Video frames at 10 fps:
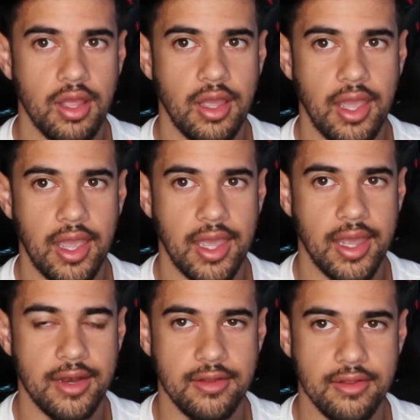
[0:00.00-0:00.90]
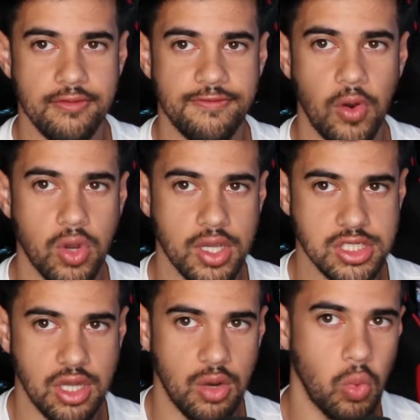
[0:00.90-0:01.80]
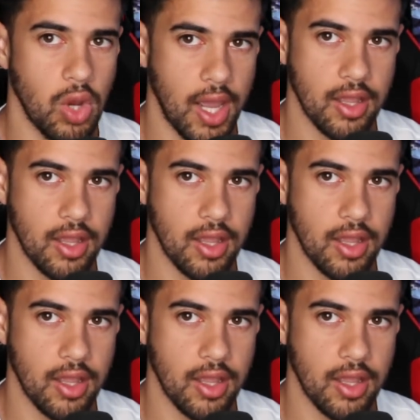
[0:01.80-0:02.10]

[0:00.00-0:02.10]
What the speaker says: and you've focused on what I